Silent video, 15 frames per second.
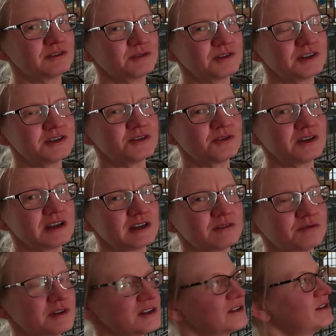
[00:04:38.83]
to enjoy it
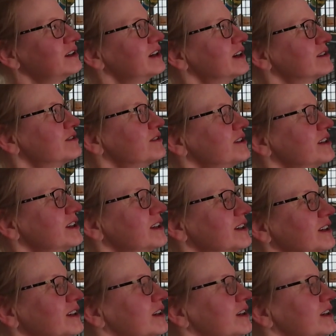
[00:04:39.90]
once he actually